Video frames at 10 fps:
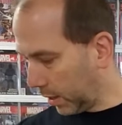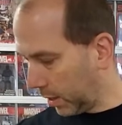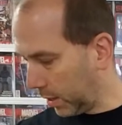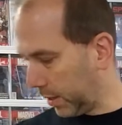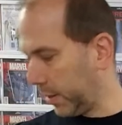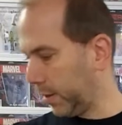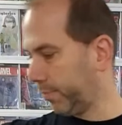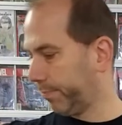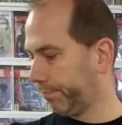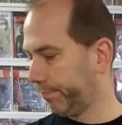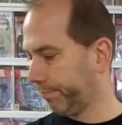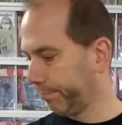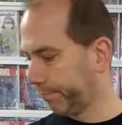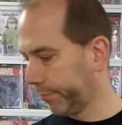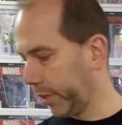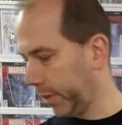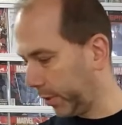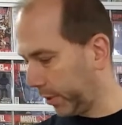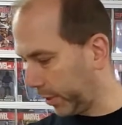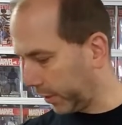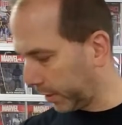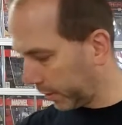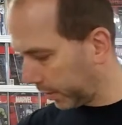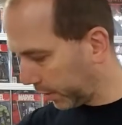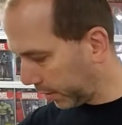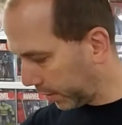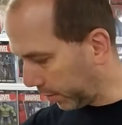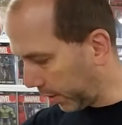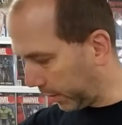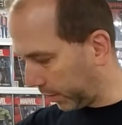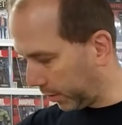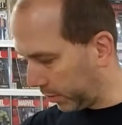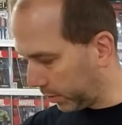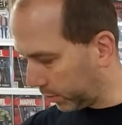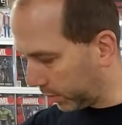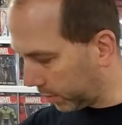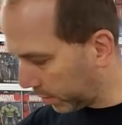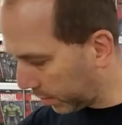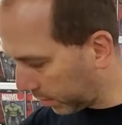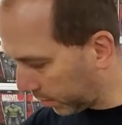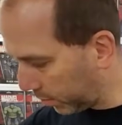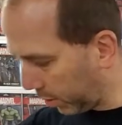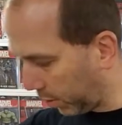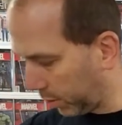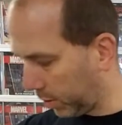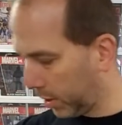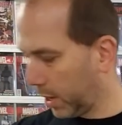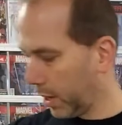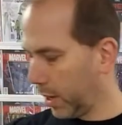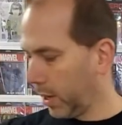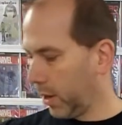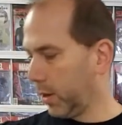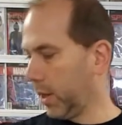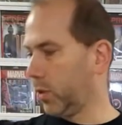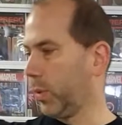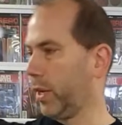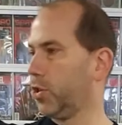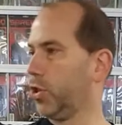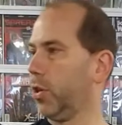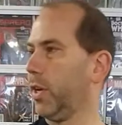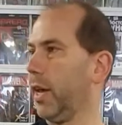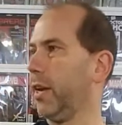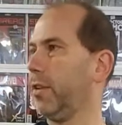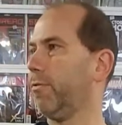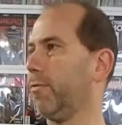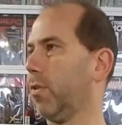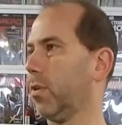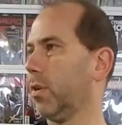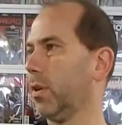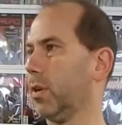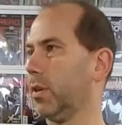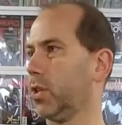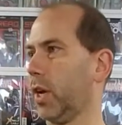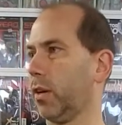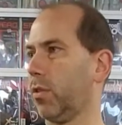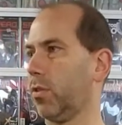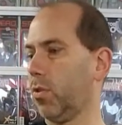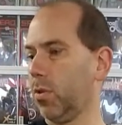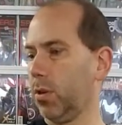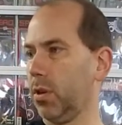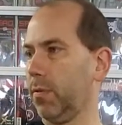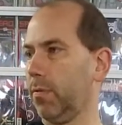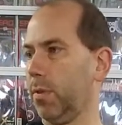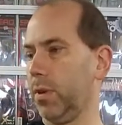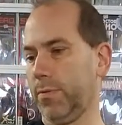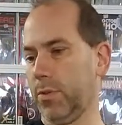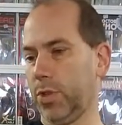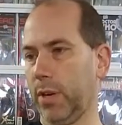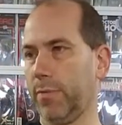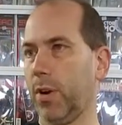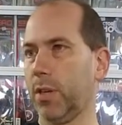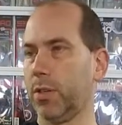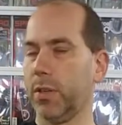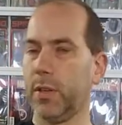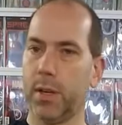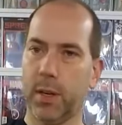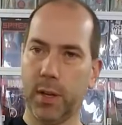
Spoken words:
What the heck. Well, no, I'll do this one. We'll go in order. Okay, so we got a Journey 84, second Thor. Oh, first Jane Foster.